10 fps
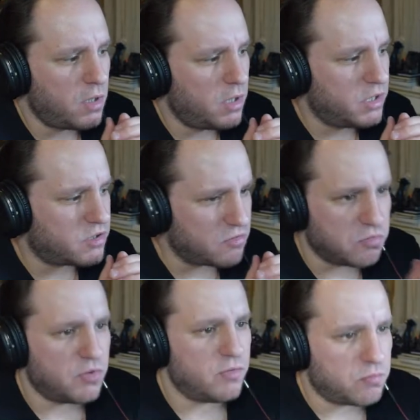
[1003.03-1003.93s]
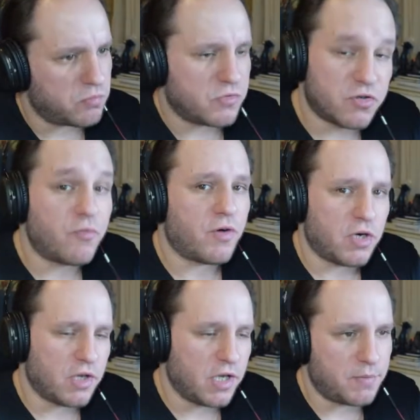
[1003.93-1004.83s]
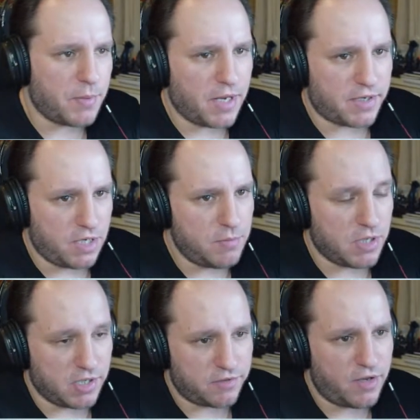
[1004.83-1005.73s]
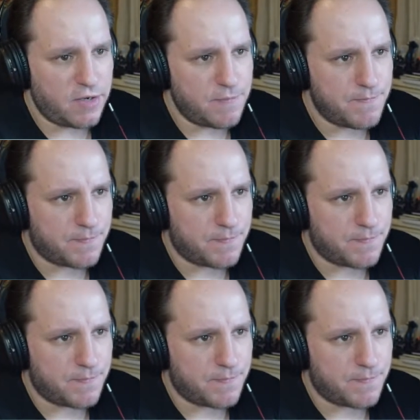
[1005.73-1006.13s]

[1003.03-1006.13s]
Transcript: It's a so far laid back game. I like that.